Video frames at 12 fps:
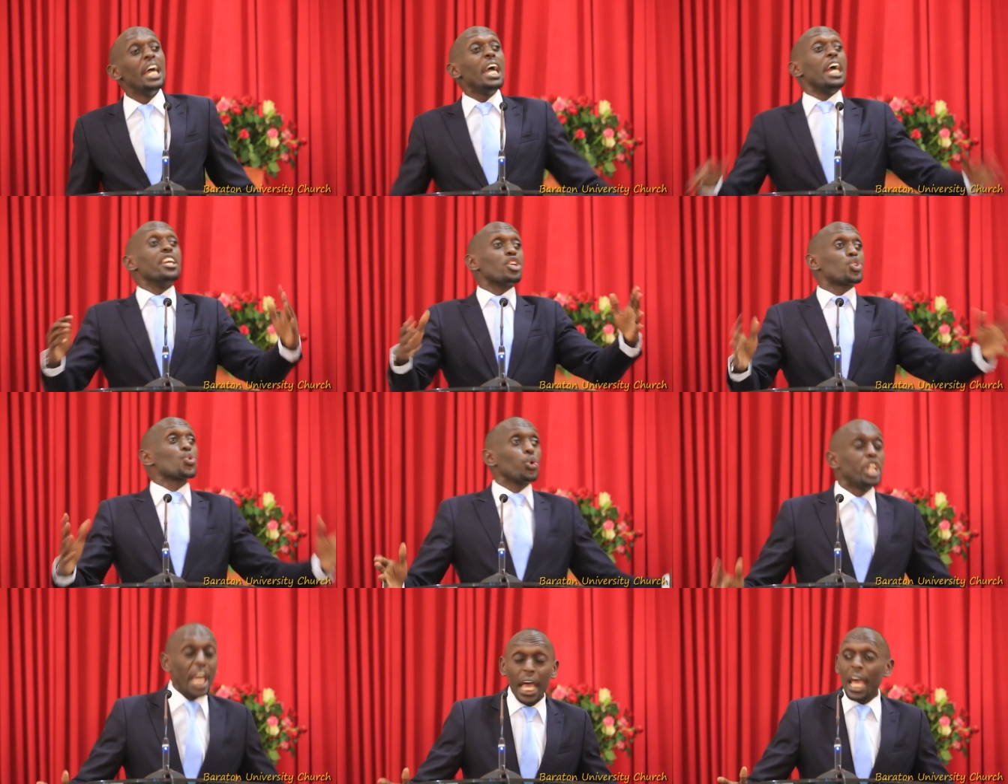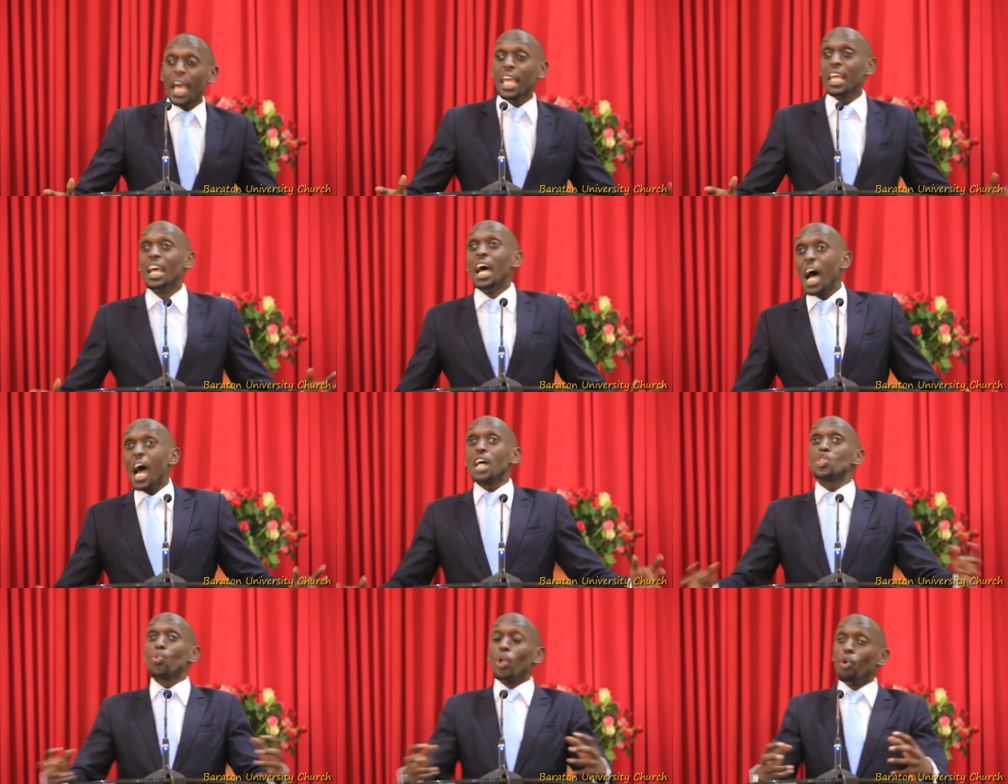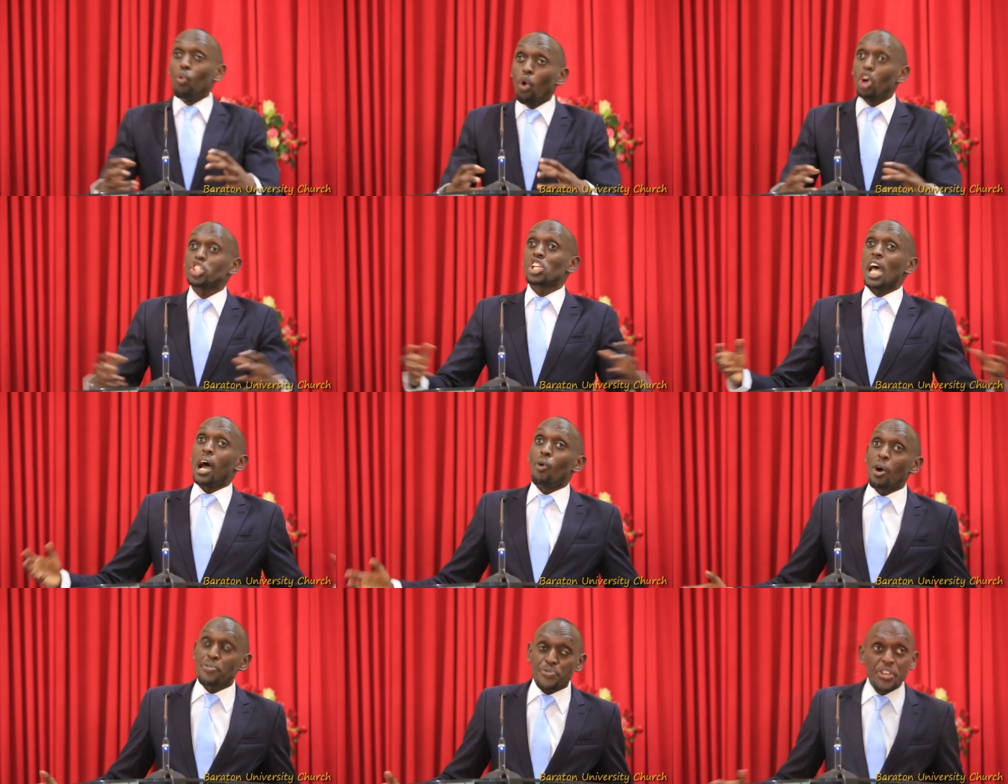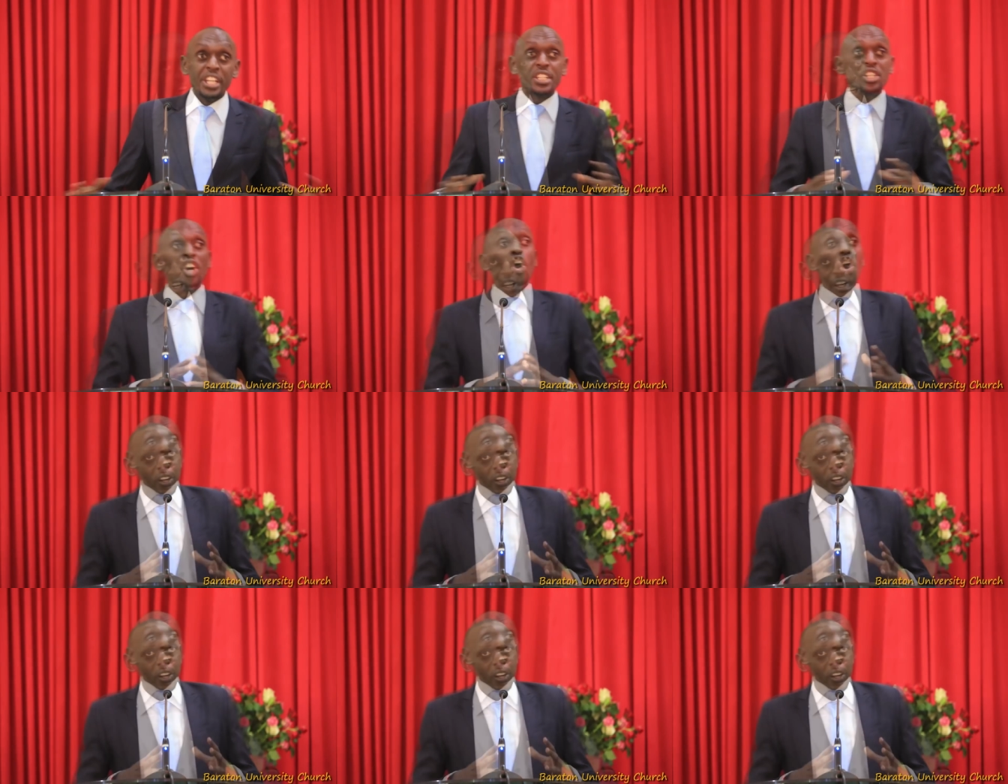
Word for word: And today, as we wash our feet,